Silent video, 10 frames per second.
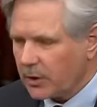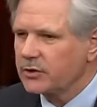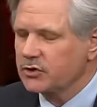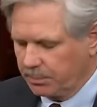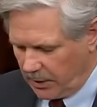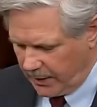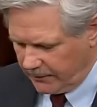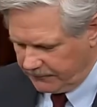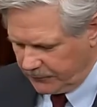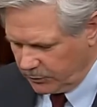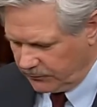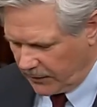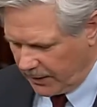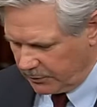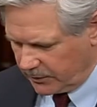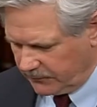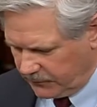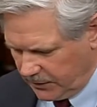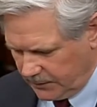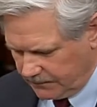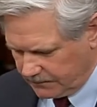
our supply of food, fiber, and feed,